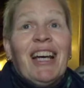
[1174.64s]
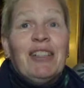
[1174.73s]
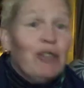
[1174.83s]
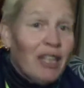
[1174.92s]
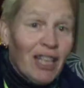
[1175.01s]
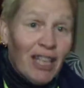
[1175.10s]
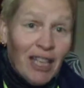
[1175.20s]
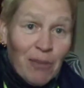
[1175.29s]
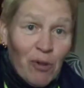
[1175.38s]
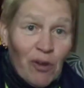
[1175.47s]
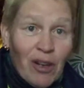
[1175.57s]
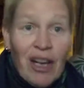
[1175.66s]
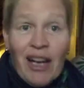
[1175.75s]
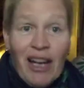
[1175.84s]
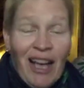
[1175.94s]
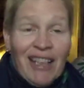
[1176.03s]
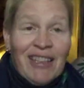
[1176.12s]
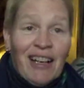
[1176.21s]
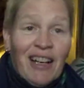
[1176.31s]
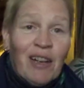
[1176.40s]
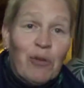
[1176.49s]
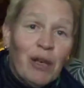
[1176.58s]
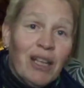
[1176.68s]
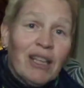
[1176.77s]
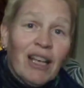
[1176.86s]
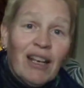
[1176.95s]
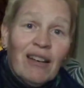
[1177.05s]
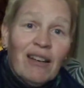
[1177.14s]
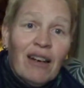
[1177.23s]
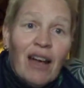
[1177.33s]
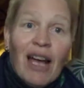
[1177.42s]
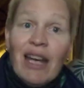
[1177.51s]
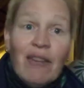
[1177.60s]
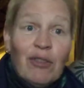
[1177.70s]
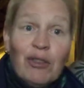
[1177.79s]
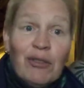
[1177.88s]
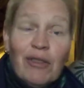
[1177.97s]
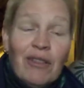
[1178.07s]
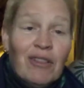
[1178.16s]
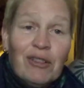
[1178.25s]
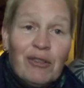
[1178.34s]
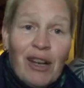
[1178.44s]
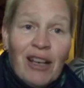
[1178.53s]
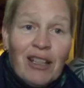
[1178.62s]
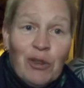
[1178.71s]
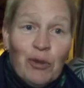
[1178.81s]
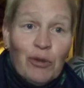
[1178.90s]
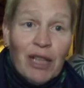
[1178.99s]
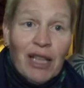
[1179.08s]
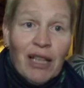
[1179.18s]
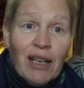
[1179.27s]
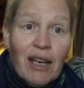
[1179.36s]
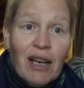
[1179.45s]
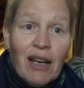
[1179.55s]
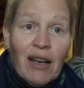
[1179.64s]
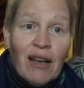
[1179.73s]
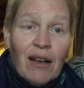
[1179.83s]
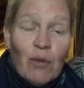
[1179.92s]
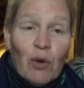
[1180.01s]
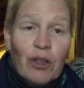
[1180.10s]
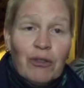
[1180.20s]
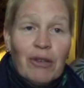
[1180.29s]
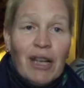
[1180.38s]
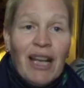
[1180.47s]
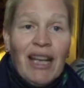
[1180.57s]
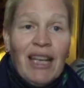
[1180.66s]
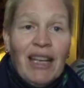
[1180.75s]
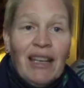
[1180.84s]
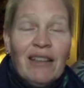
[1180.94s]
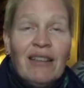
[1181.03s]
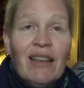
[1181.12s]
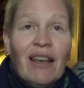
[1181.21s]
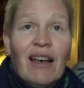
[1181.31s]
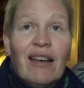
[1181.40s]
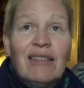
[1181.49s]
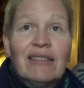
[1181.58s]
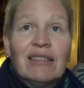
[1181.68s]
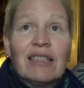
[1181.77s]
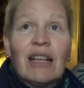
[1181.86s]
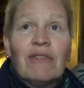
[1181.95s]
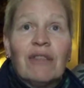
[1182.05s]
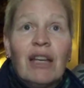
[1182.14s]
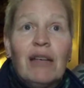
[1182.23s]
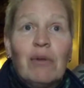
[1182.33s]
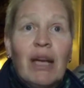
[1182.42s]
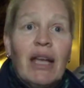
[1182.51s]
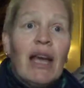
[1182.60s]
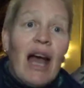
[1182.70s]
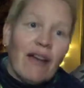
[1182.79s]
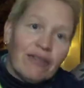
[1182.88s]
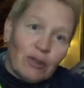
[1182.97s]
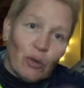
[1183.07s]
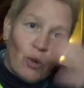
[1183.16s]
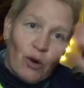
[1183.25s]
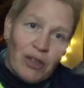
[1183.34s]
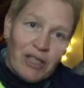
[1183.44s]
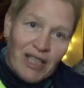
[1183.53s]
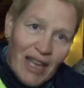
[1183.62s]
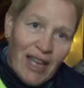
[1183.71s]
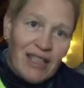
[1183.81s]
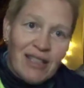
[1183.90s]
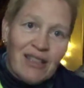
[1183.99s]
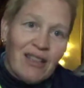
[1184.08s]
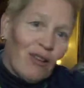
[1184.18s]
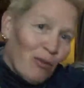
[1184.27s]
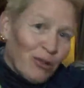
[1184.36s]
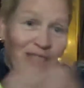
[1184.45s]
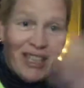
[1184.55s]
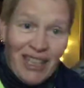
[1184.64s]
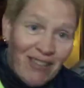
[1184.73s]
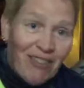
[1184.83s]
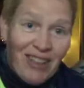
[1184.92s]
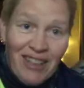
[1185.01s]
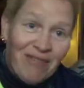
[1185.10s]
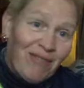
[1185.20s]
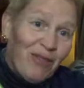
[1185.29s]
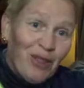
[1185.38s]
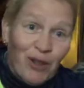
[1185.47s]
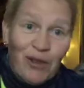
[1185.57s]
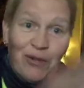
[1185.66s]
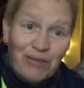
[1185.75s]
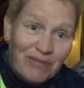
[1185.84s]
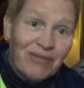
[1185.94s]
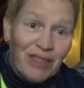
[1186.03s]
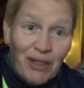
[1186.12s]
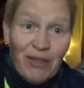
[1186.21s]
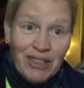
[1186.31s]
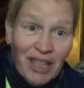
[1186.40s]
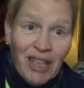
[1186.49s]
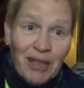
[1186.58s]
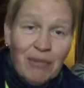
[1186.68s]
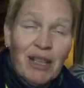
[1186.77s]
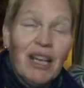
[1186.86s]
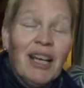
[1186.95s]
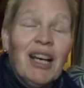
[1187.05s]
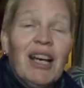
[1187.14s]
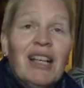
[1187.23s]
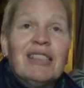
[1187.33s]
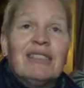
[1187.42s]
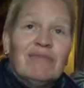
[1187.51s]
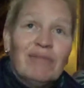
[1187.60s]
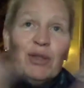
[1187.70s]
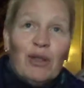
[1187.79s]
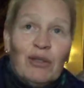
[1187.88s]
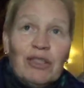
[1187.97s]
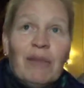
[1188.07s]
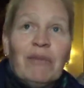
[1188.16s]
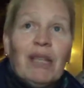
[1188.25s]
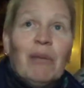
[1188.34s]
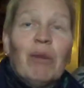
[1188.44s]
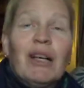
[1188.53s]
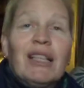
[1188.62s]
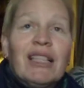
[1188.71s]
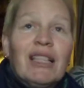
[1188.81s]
drinking anymore. I had kind of quit, and I never drank during work-related stuff anyway. Afterwards, yes, almost like every time, something. But